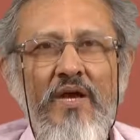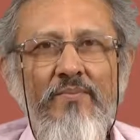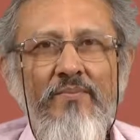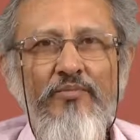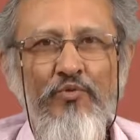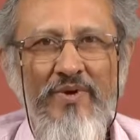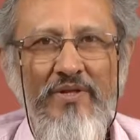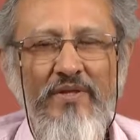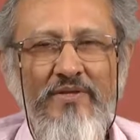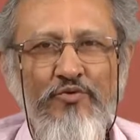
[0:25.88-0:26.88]
I'm
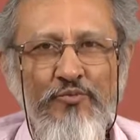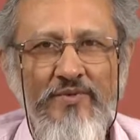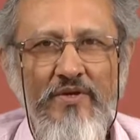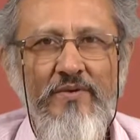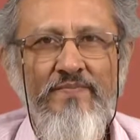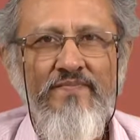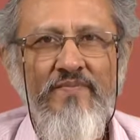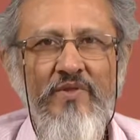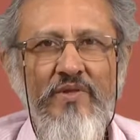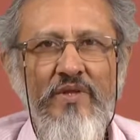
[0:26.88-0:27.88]
Probal Das Gupta.
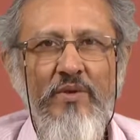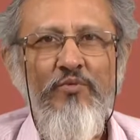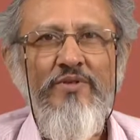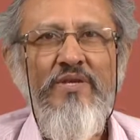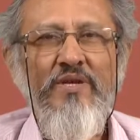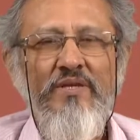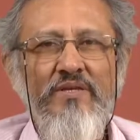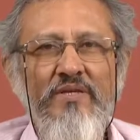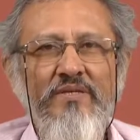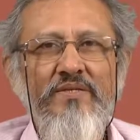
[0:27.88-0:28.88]
I'm with the
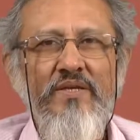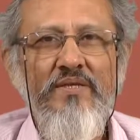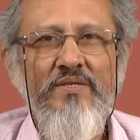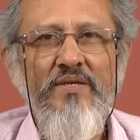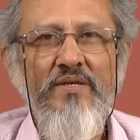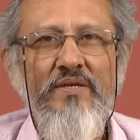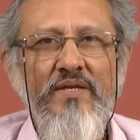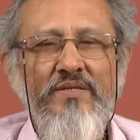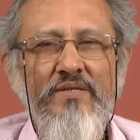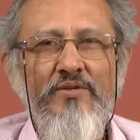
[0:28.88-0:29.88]
Indian Statistical
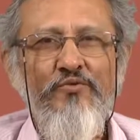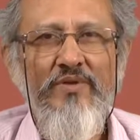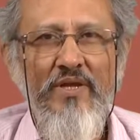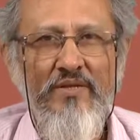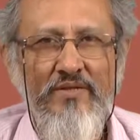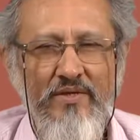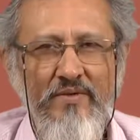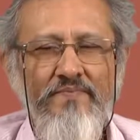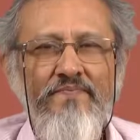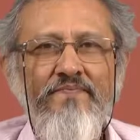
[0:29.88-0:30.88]
Institute,
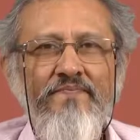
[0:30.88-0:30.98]
Calcutta.